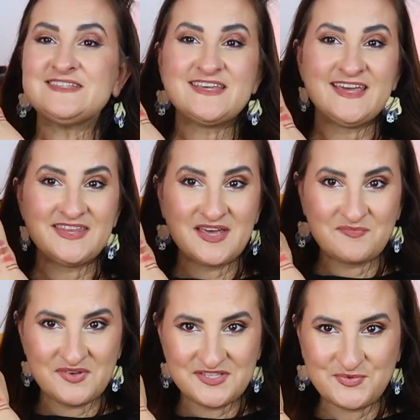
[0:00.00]
Day
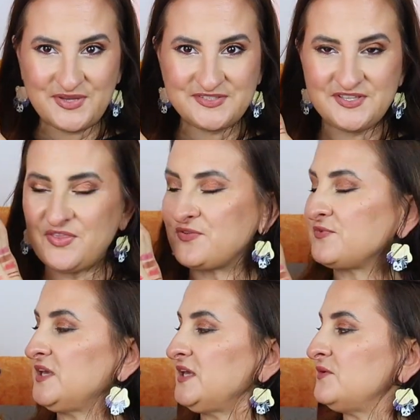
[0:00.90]
number
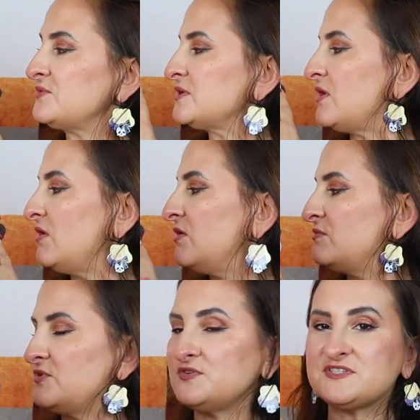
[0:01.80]
23, we're
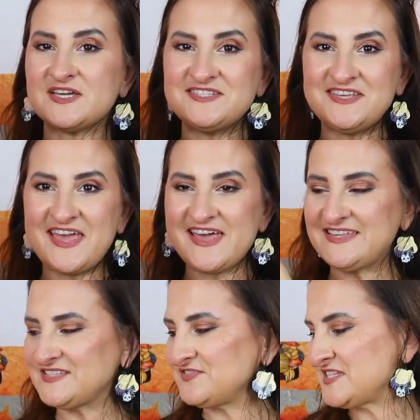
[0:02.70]
almost at the
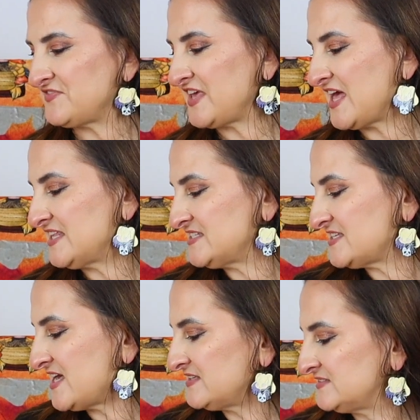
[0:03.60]
end of the advent
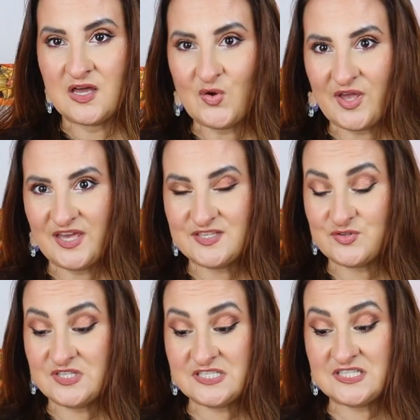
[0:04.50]
calendar. Okay, so
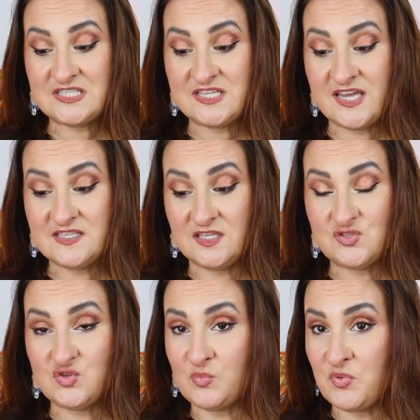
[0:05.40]
this is Teddy
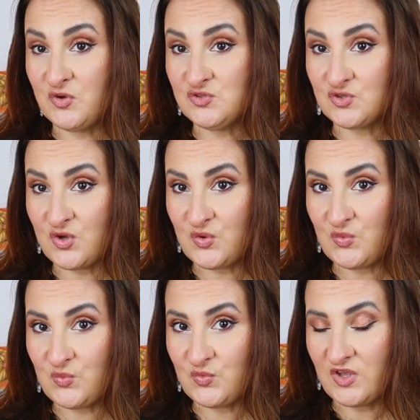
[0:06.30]

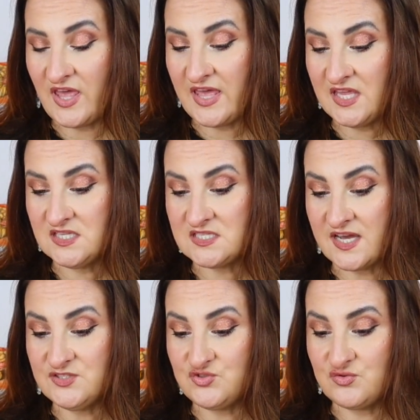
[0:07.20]
2.0, and
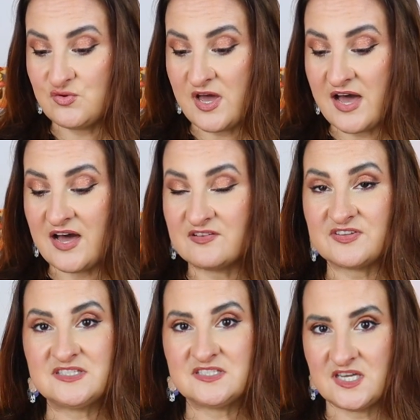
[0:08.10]
I do have
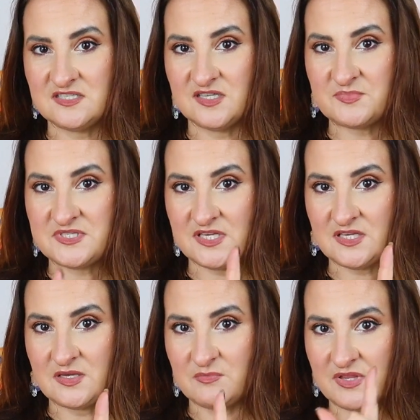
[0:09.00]
a Teddy
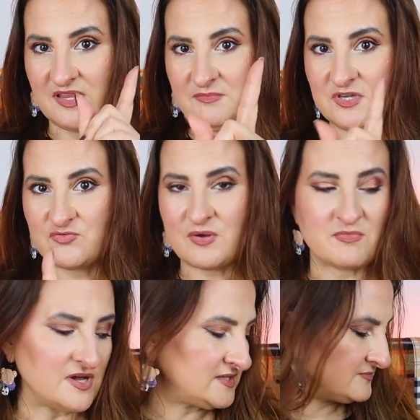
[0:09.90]
lipstick, but let me grab
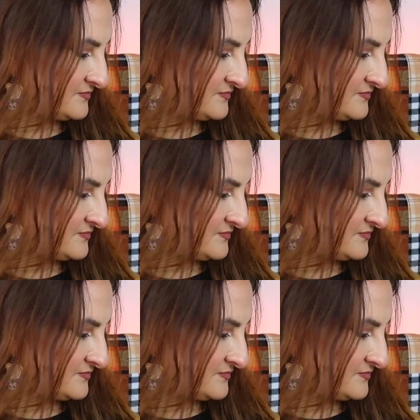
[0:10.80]
mine.